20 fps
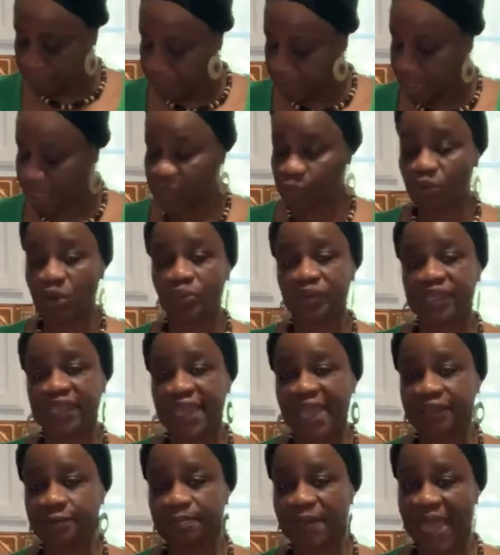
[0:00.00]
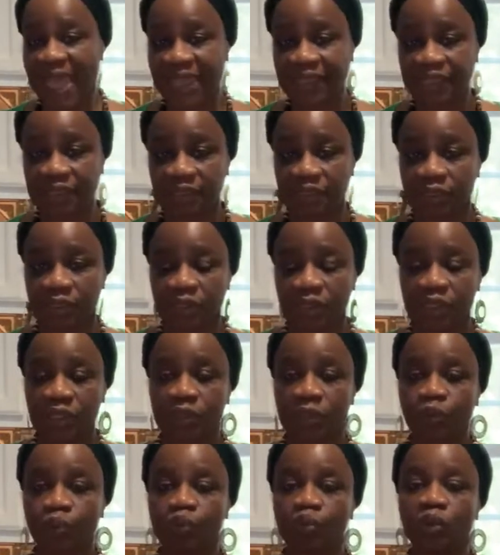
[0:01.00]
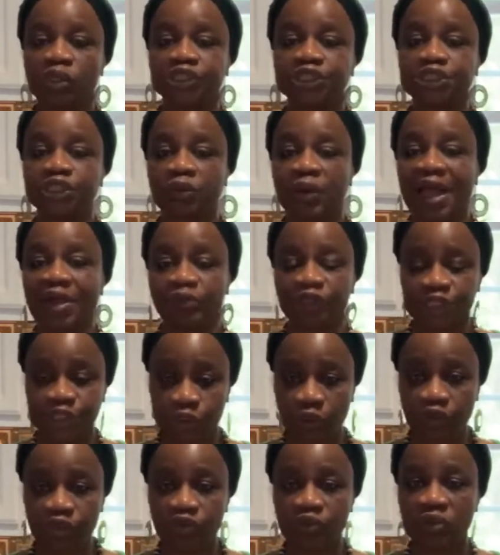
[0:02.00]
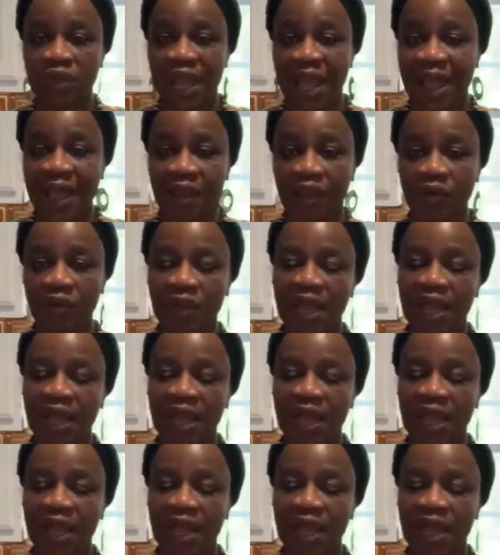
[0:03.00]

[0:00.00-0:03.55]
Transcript: and when we get back, I will show you how